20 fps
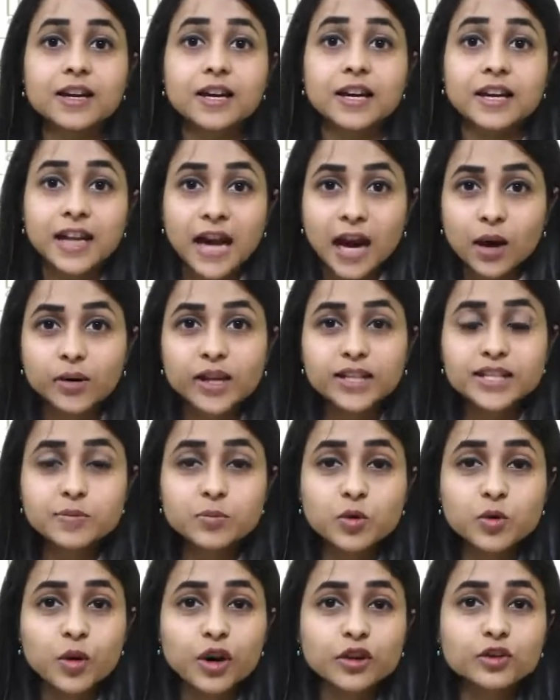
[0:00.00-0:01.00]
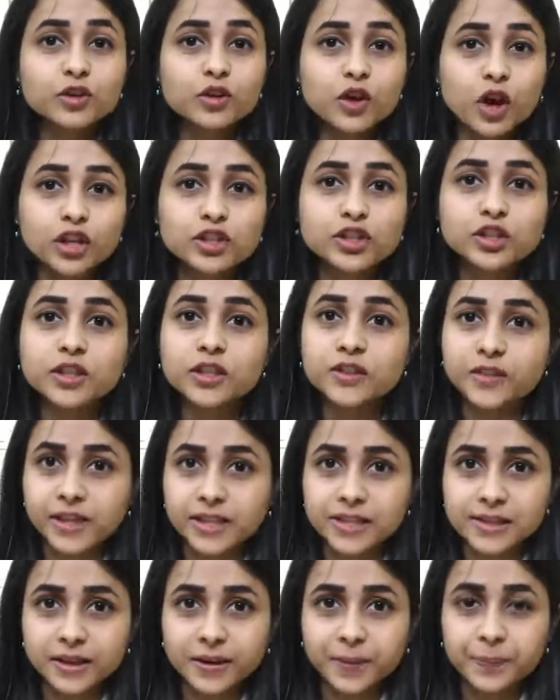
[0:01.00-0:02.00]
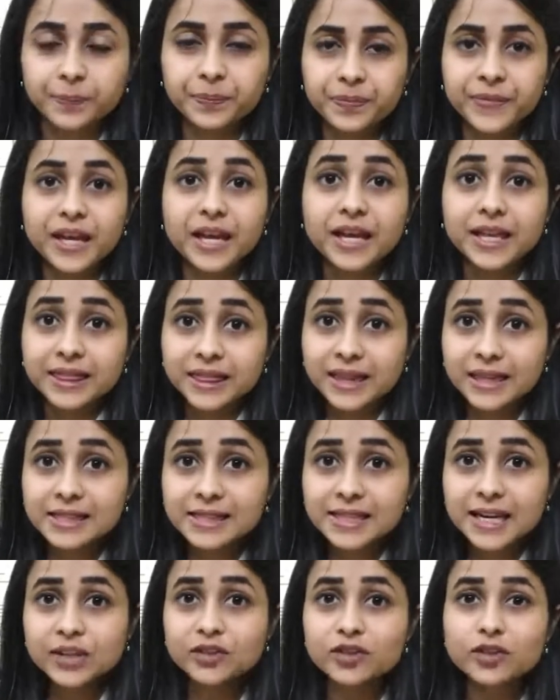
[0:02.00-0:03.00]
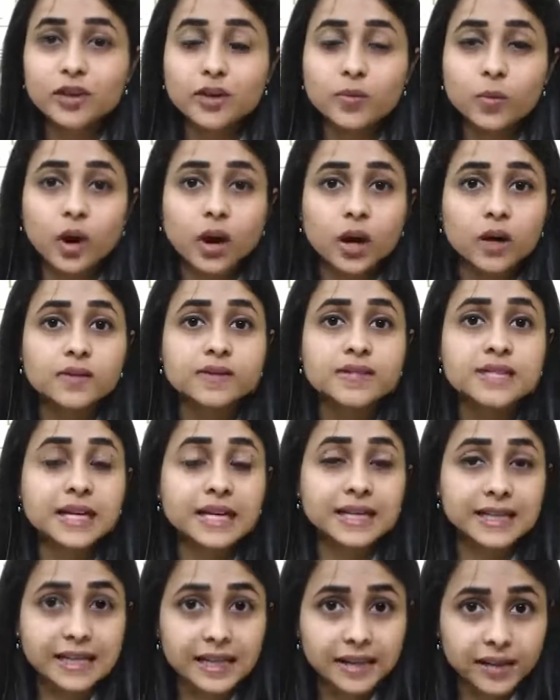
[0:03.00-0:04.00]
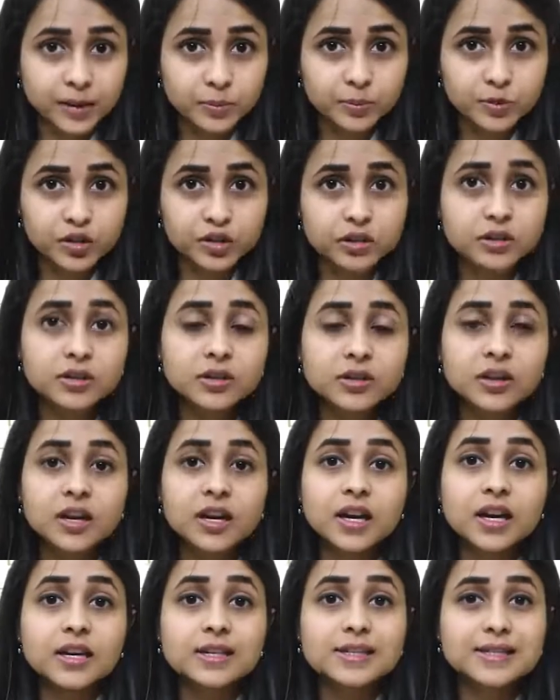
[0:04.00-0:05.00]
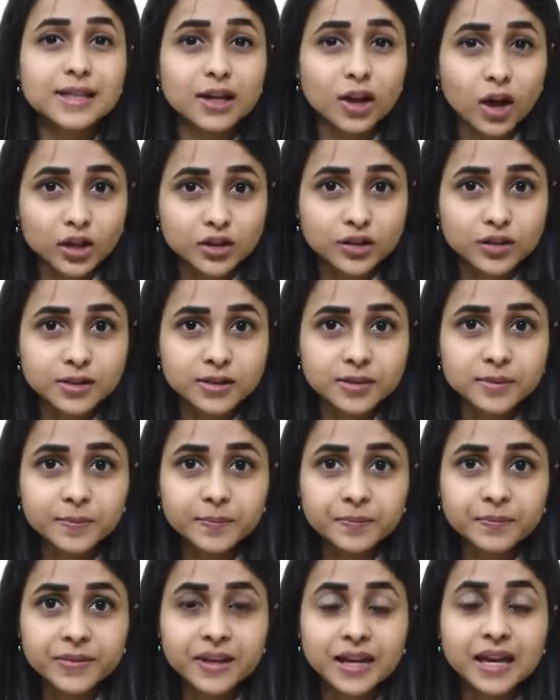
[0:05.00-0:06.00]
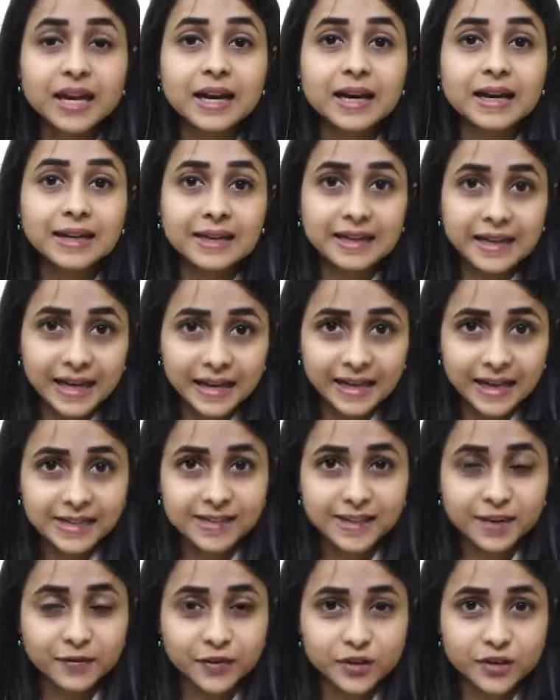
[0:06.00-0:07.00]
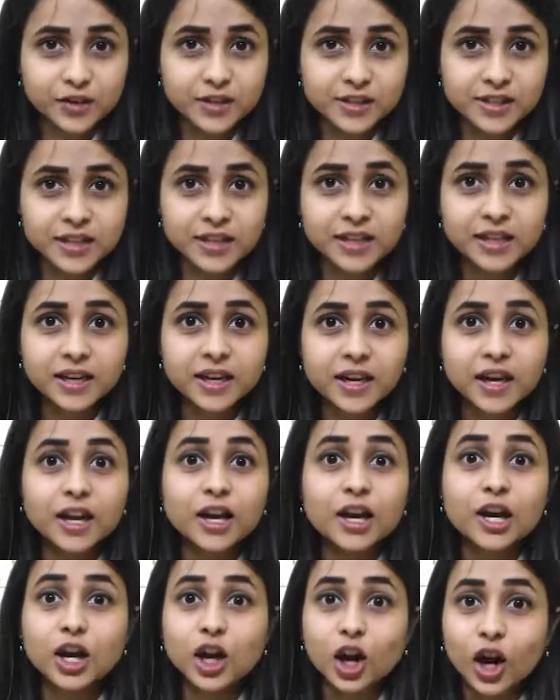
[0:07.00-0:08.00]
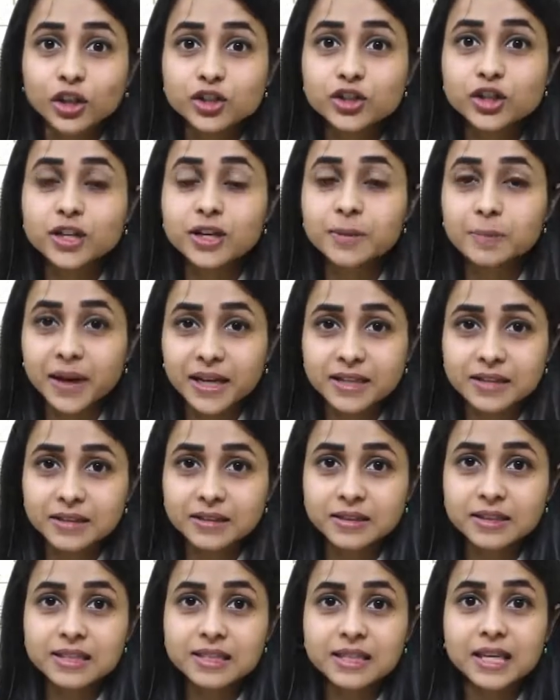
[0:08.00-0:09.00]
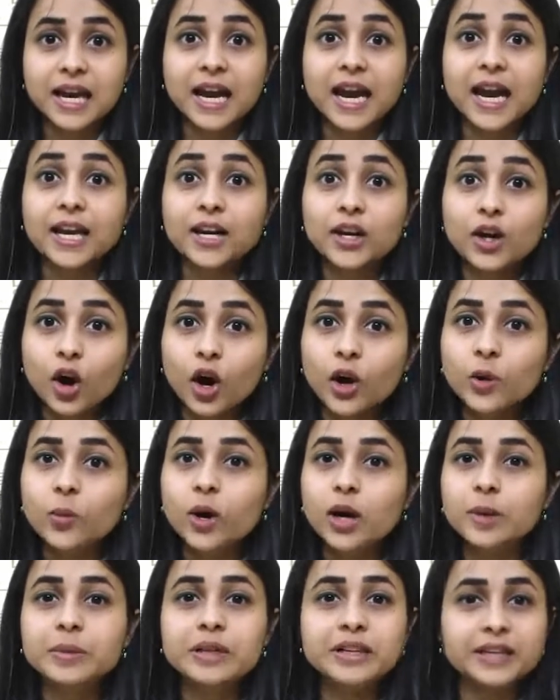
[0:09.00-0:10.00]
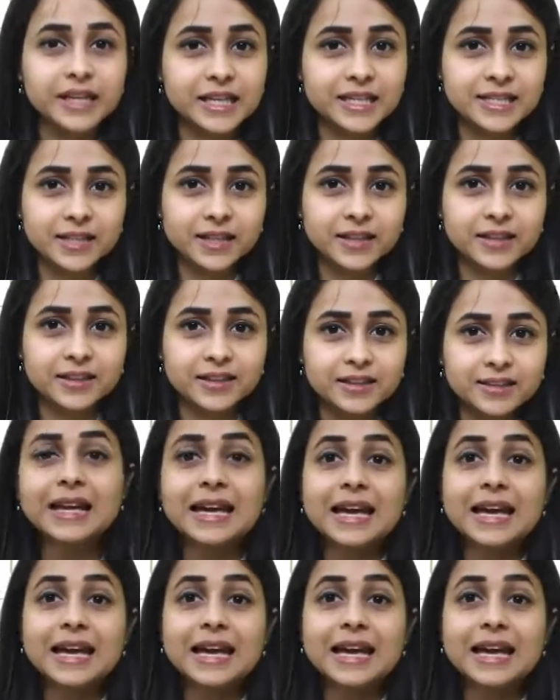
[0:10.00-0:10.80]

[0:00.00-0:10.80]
Now let's move on to logical reasoning. This section involves decryption, syllogism, data sufficiency, logical puzzles, and non-verbal reasoning.